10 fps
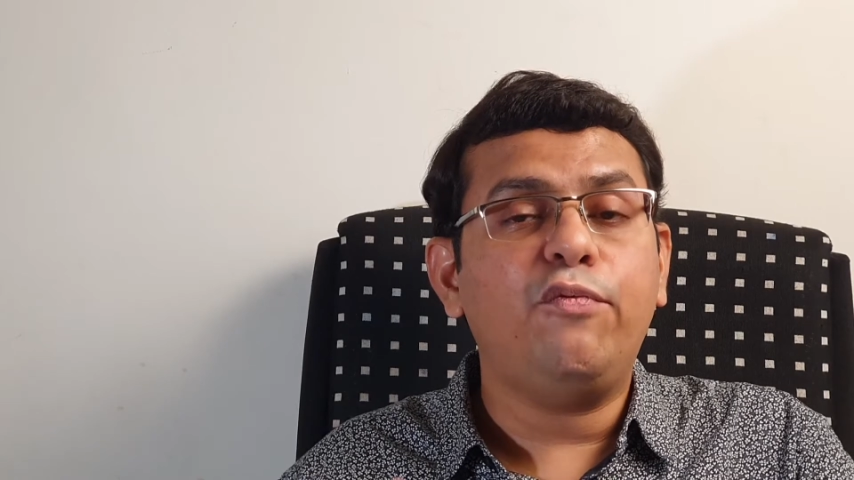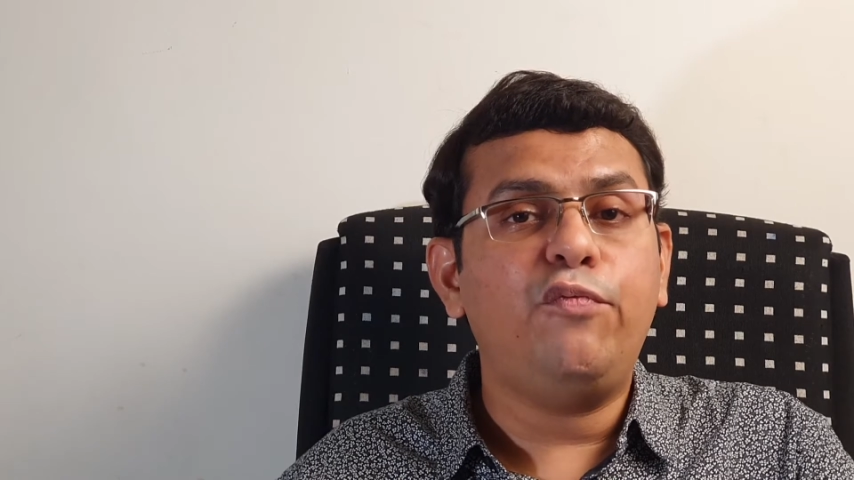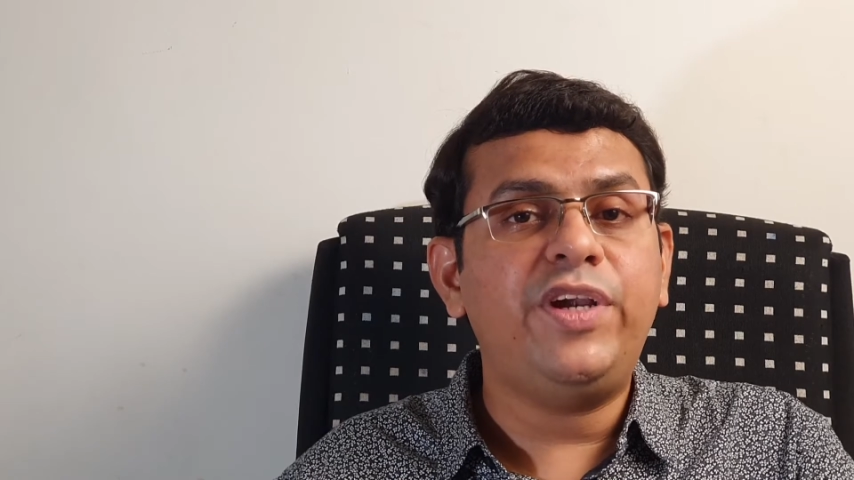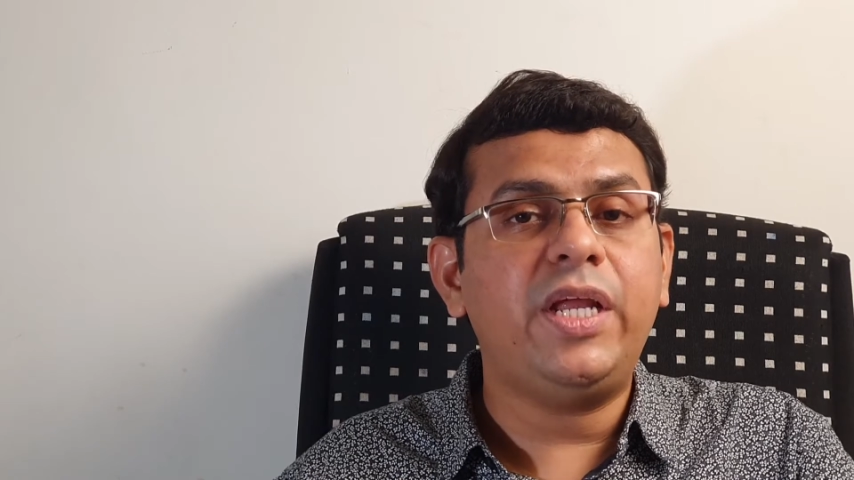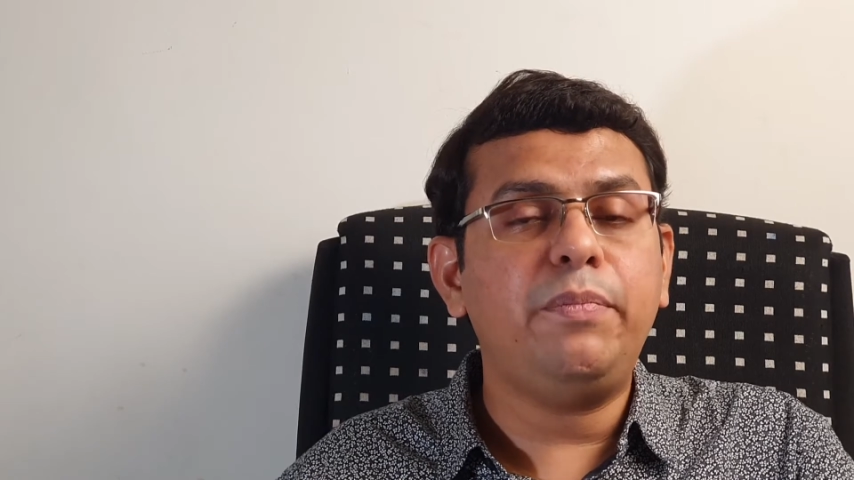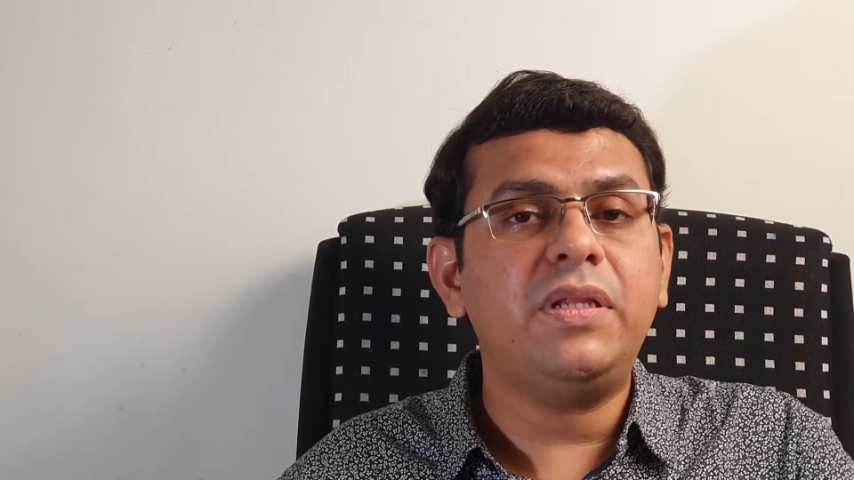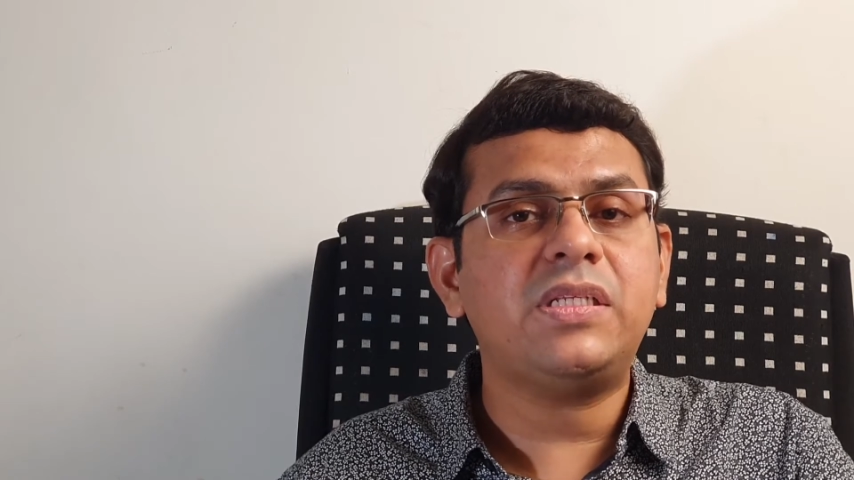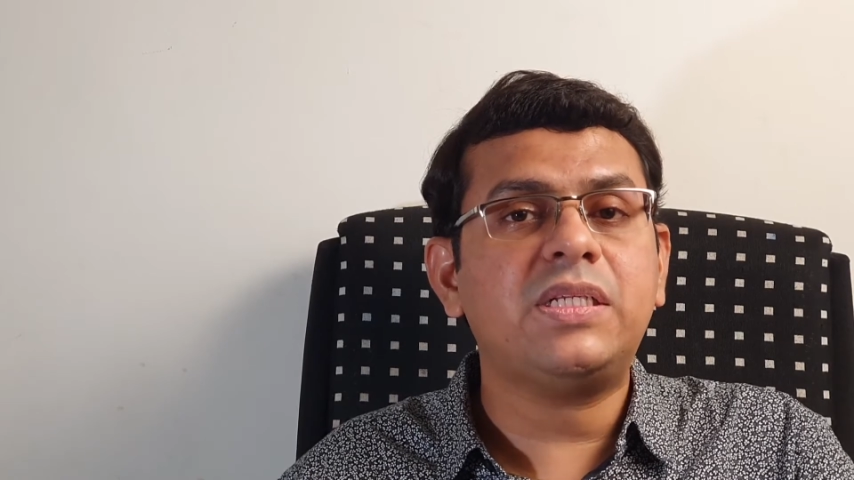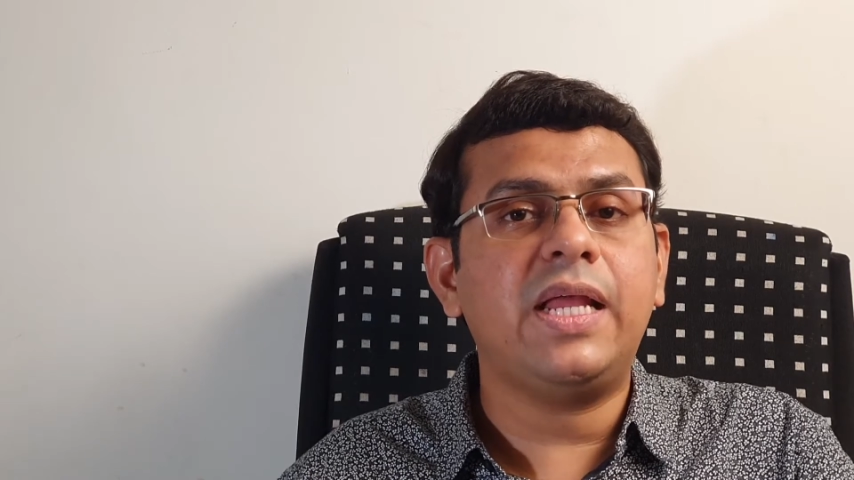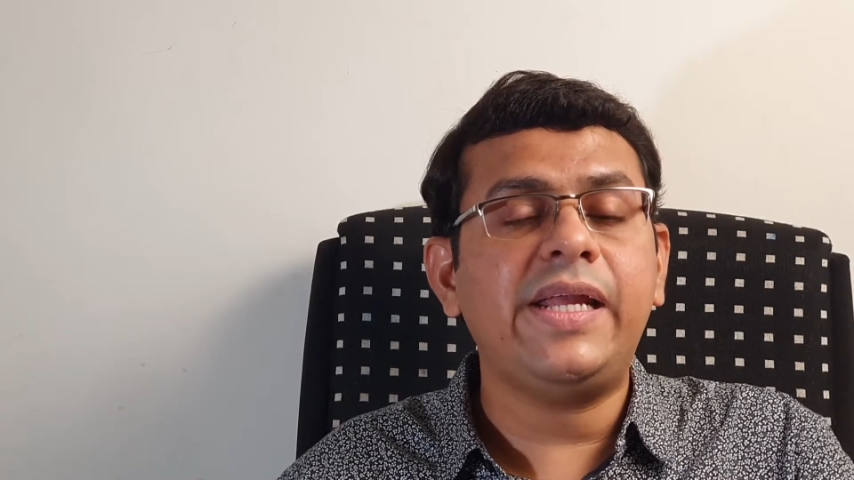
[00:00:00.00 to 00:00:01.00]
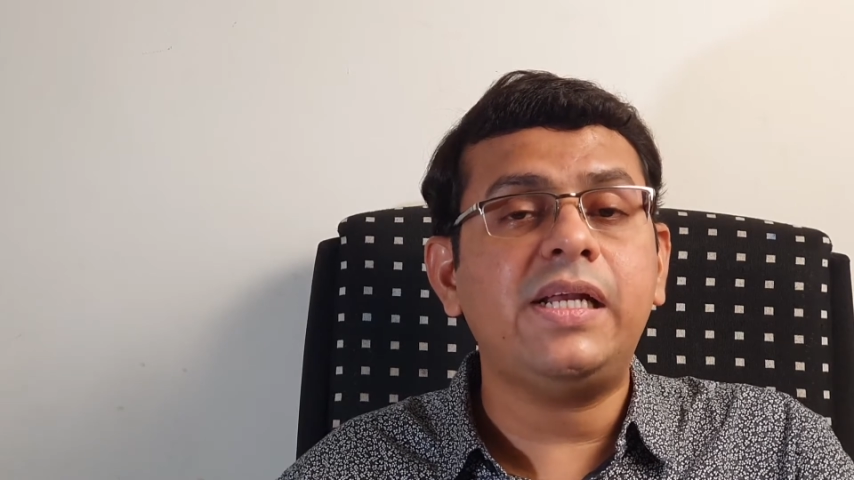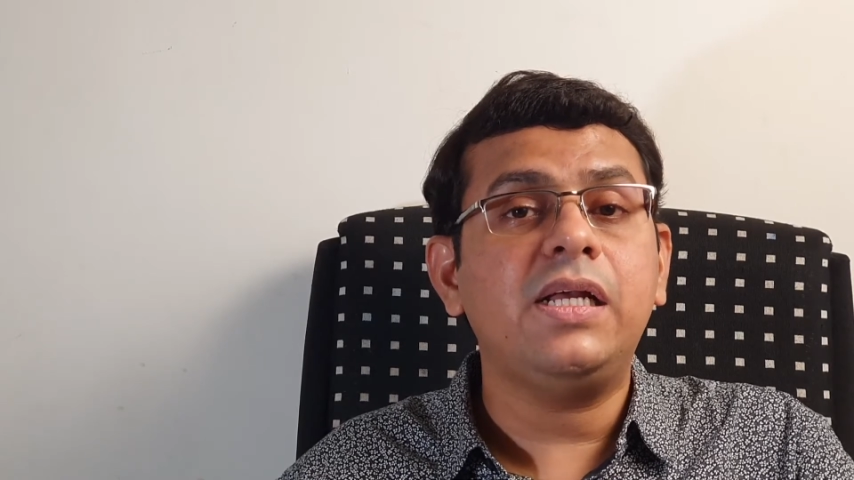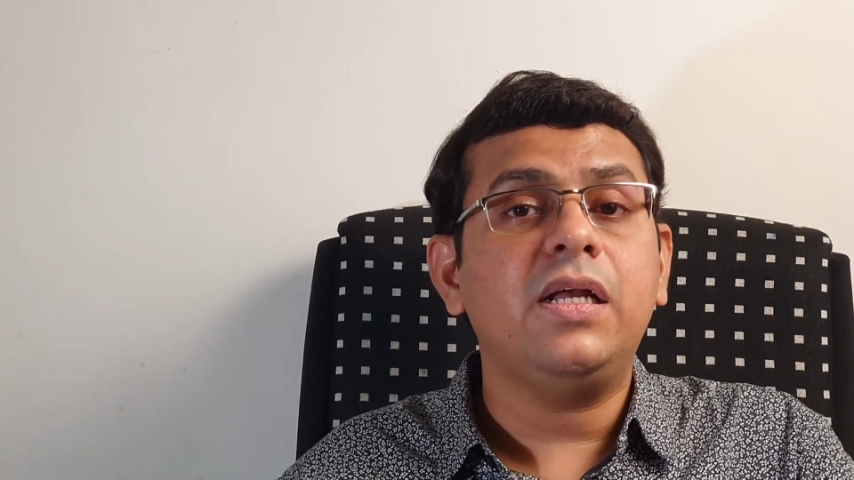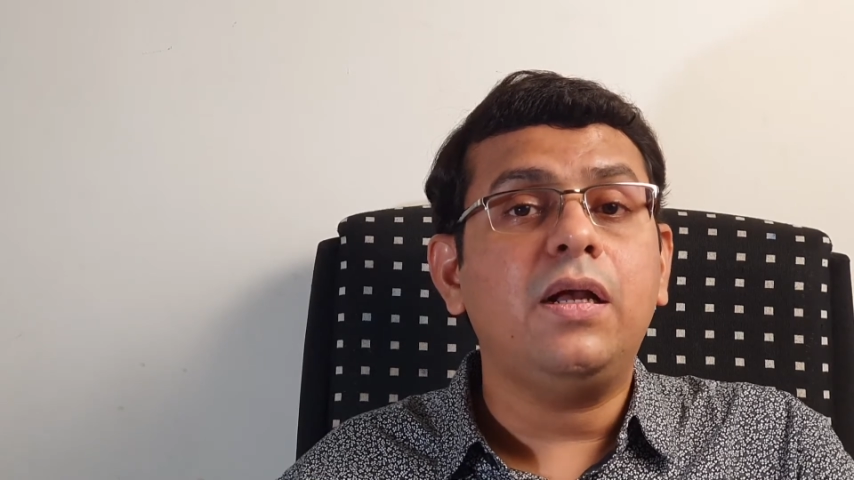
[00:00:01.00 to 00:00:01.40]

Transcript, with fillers: vitamins like